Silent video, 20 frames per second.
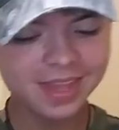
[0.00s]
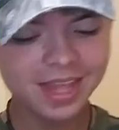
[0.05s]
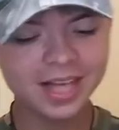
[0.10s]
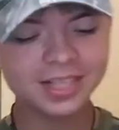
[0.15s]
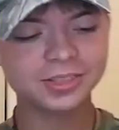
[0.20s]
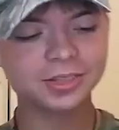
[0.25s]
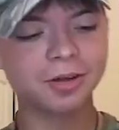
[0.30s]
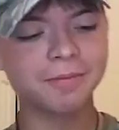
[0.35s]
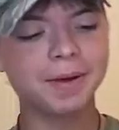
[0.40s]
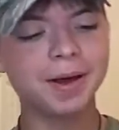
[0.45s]

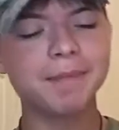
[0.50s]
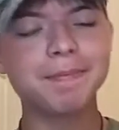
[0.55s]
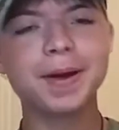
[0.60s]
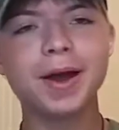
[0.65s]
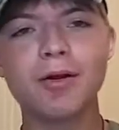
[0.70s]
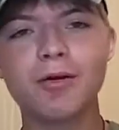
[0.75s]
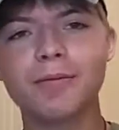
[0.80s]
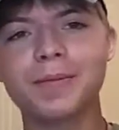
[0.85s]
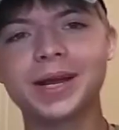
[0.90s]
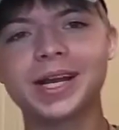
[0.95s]
Let's talk about
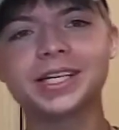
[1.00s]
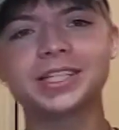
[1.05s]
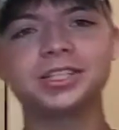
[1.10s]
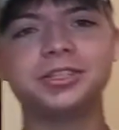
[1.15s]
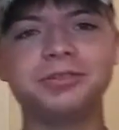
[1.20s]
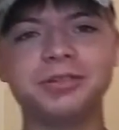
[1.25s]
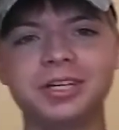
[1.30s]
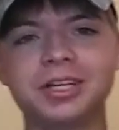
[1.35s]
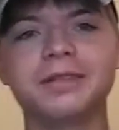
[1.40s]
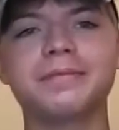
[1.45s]
power banks.
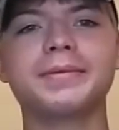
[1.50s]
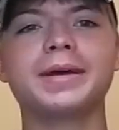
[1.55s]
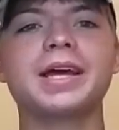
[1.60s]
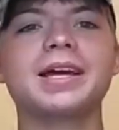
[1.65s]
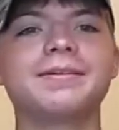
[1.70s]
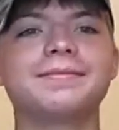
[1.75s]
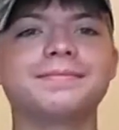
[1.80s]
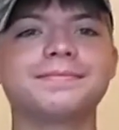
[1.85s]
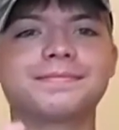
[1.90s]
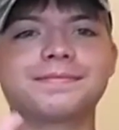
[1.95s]
You can get them
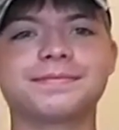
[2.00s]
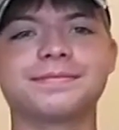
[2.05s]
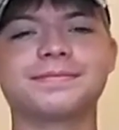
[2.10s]
at